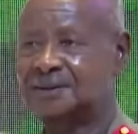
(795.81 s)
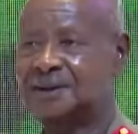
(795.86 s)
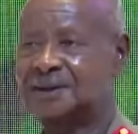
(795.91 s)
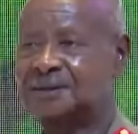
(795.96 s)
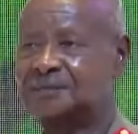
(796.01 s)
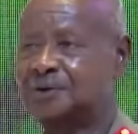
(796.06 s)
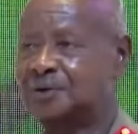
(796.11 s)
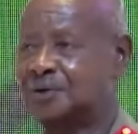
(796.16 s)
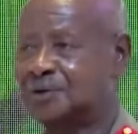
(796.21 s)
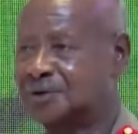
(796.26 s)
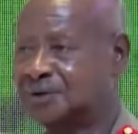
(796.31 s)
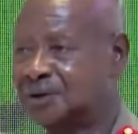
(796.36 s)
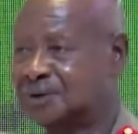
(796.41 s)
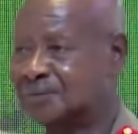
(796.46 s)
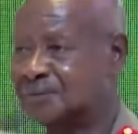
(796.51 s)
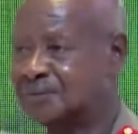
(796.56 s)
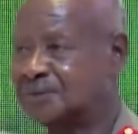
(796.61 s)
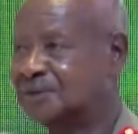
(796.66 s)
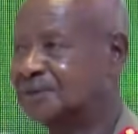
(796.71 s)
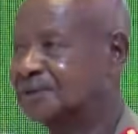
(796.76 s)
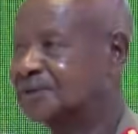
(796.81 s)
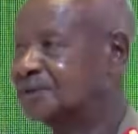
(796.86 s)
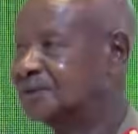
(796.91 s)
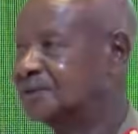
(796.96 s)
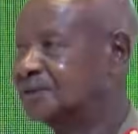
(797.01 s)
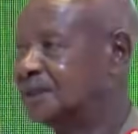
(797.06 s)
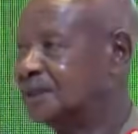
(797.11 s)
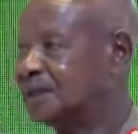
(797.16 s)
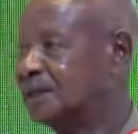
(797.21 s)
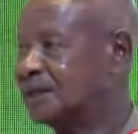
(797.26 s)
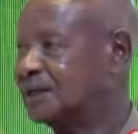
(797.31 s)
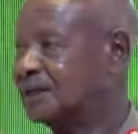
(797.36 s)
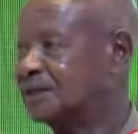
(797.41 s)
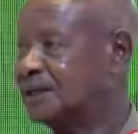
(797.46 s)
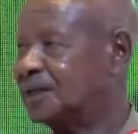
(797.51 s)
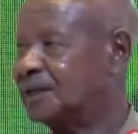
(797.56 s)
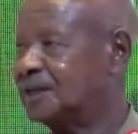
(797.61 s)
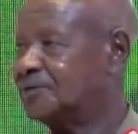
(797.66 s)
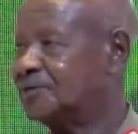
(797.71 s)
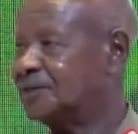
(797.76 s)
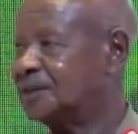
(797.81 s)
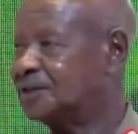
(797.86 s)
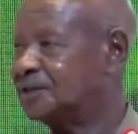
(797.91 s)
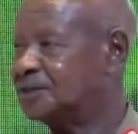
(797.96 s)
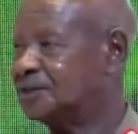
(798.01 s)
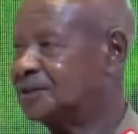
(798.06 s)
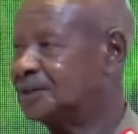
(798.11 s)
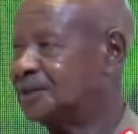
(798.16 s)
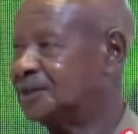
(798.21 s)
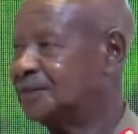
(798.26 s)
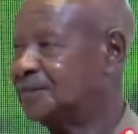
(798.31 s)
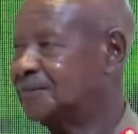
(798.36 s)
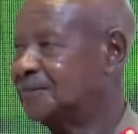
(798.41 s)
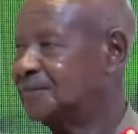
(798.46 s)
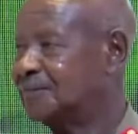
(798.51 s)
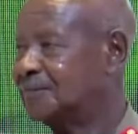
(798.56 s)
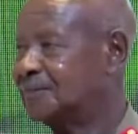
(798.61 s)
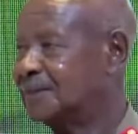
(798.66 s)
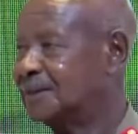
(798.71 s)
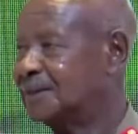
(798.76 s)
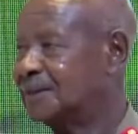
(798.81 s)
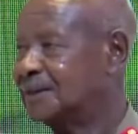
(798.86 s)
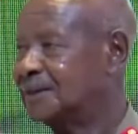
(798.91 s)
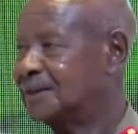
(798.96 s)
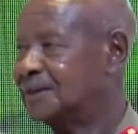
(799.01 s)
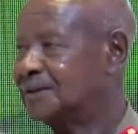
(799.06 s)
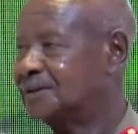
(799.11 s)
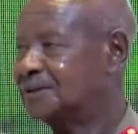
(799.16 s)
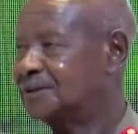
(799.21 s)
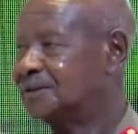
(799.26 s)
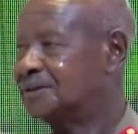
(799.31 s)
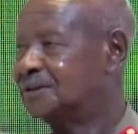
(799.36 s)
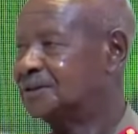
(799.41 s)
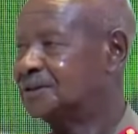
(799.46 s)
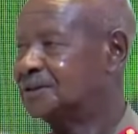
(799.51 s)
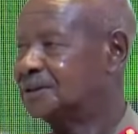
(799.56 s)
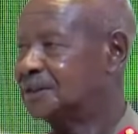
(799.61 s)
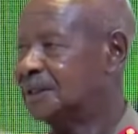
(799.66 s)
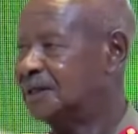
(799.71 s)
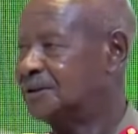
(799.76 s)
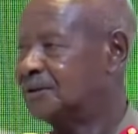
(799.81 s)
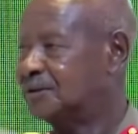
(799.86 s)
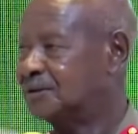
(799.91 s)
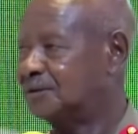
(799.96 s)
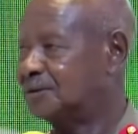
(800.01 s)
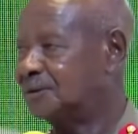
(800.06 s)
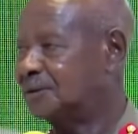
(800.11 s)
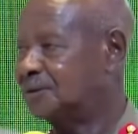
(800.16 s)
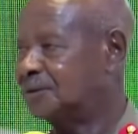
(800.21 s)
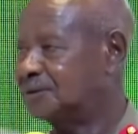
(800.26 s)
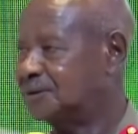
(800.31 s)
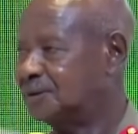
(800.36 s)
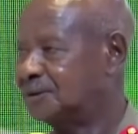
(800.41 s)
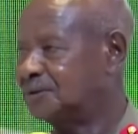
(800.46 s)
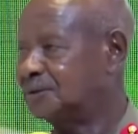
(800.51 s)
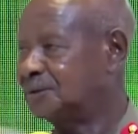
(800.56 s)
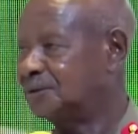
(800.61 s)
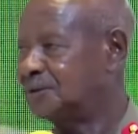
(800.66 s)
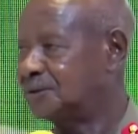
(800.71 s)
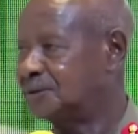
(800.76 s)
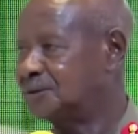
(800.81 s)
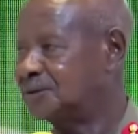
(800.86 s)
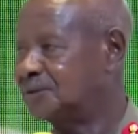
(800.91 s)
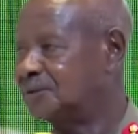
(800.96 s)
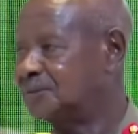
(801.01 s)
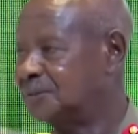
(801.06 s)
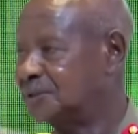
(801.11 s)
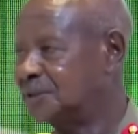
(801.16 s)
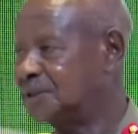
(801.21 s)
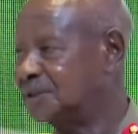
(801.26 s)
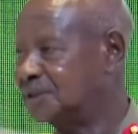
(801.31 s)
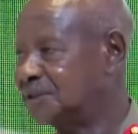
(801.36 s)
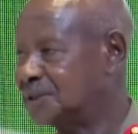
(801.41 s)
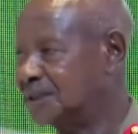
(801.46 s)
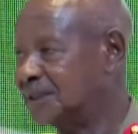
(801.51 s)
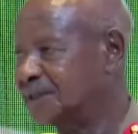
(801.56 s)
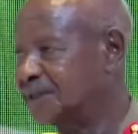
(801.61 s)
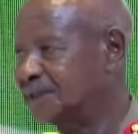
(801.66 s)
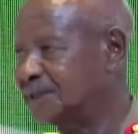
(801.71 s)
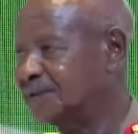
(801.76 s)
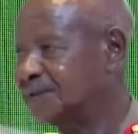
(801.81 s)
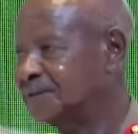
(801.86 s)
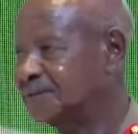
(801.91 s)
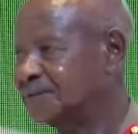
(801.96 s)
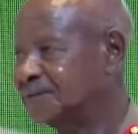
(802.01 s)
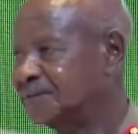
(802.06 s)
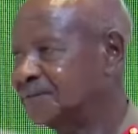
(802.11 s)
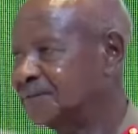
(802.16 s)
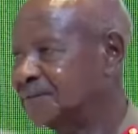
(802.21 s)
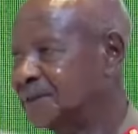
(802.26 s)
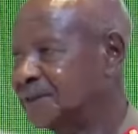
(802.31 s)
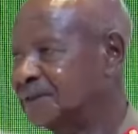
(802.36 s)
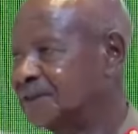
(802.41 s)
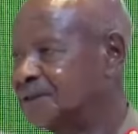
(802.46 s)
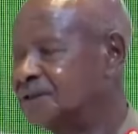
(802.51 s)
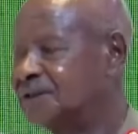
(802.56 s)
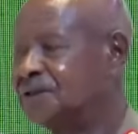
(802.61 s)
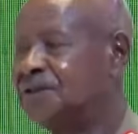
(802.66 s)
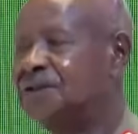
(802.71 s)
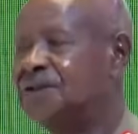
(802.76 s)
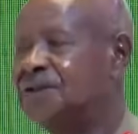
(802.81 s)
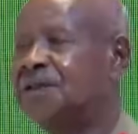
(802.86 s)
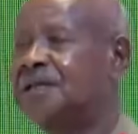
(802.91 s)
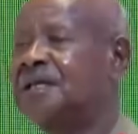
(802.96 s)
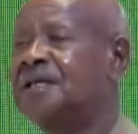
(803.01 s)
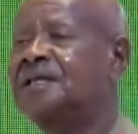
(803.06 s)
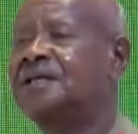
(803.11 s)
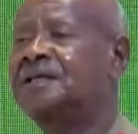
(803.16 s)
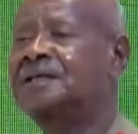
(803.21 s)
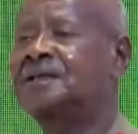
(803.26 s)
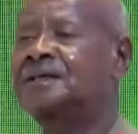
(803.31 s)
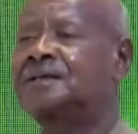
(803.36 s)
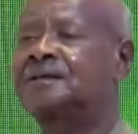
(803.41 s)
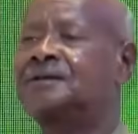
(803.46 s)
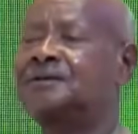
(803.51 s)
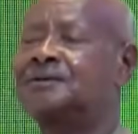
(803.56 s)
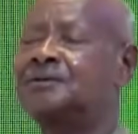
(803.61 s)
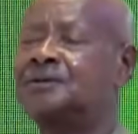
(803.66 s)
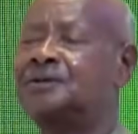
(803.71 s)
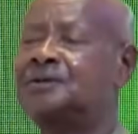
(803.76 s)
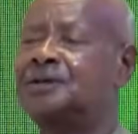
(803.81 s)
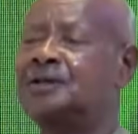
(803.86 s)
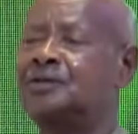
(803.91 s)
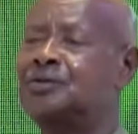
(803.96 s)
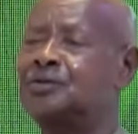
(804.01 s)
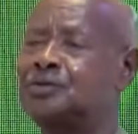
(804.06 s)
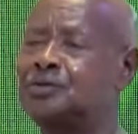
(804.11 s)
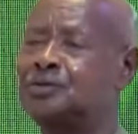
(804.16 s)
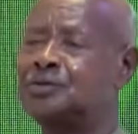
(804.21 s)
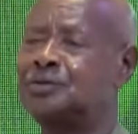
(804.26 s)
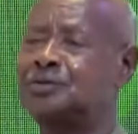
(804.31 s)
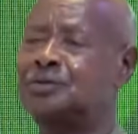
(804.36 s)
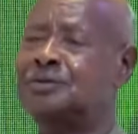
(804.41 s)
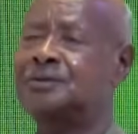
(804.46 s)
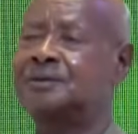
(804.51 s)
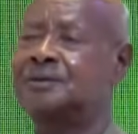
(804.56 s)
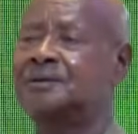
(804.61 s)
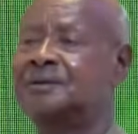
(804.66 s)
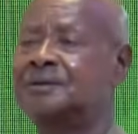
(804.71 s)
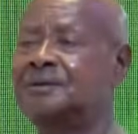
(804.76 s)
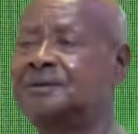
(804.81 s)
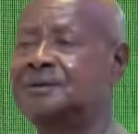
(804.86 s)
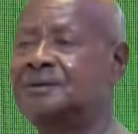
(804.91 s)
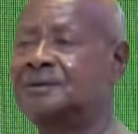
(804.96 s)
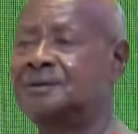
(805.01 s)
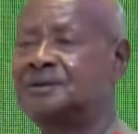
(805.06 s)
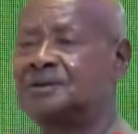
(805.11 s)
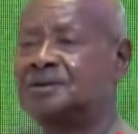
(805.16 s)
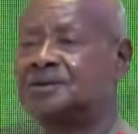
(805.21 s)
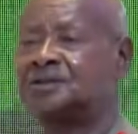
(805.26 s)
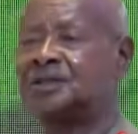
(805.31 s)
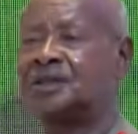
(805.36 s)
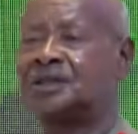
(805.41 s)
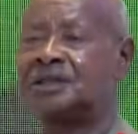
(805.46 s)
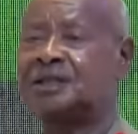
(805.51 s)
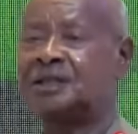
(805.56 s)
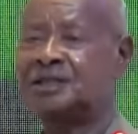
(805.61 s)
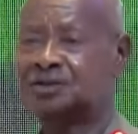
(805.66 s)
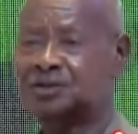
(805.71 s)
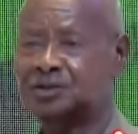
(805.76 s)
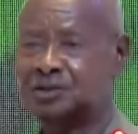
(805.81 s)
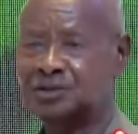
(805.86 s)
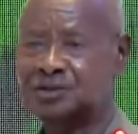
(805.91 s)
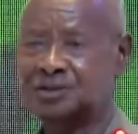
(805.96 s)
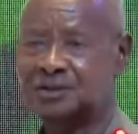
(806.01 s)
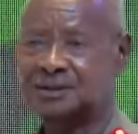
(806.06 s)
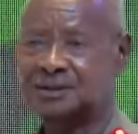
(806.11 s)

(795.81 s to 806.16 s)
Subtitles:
Below them, like the Ivans. This is how we always build the link with the new generations.